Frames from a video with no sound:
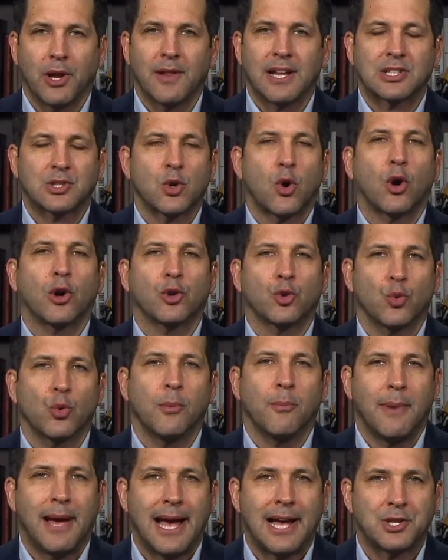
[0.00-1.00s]
That's hard to
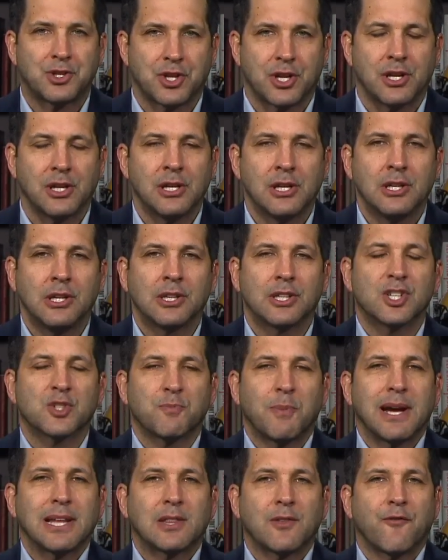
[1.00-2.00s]
imagine,
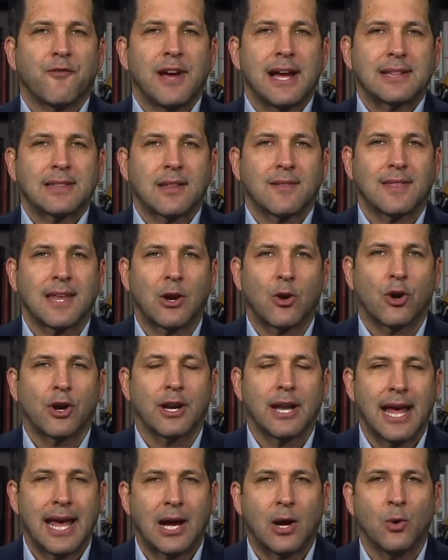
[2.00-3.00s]
despite the fact that there are
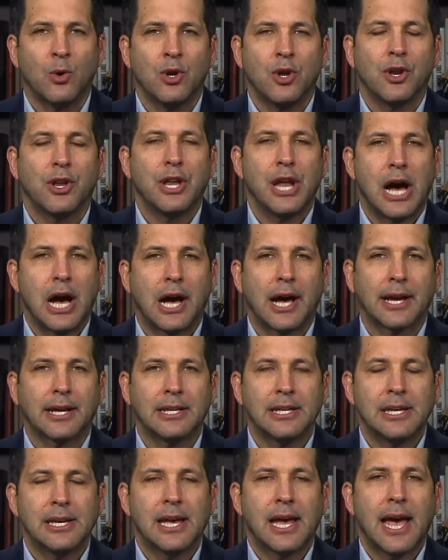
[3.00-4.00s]
now nine
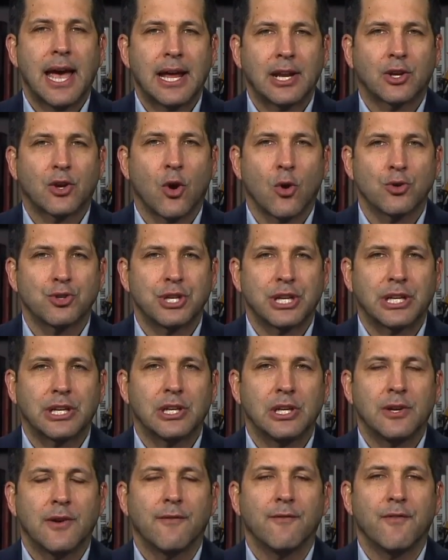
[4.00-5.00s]
head coaching
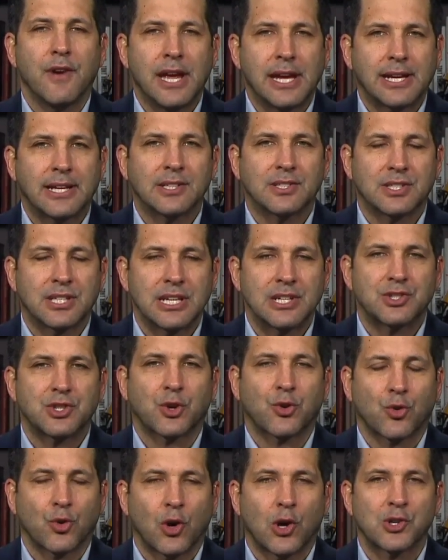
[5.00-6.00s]
vacancies
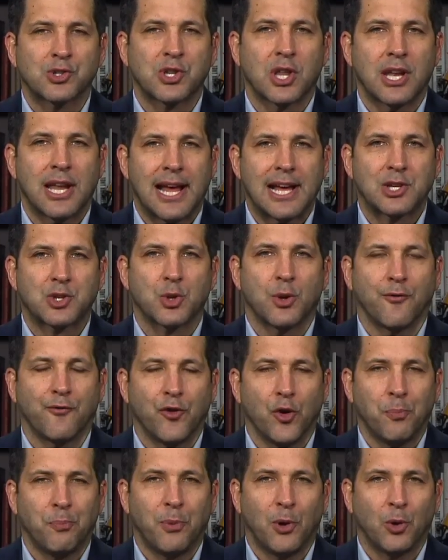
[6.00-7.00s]
across the National
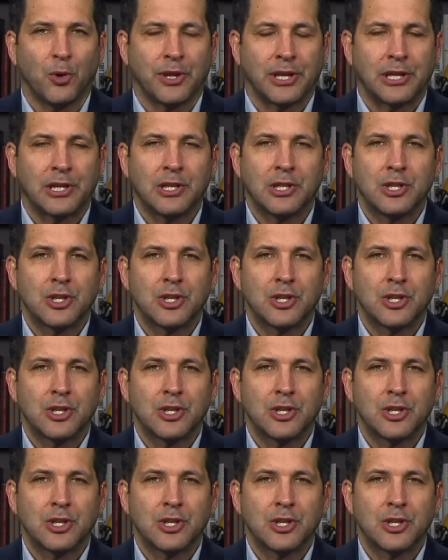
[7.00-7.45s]
Football League.